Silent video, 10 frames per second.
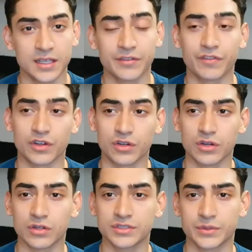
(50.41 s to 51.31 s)
For
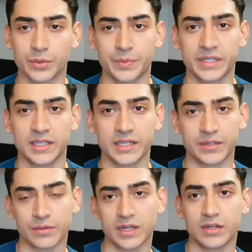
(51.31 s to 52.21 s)
girls, it would be like
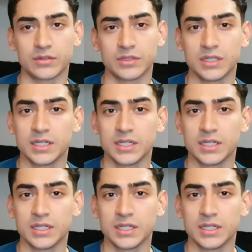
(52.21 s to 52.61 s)
around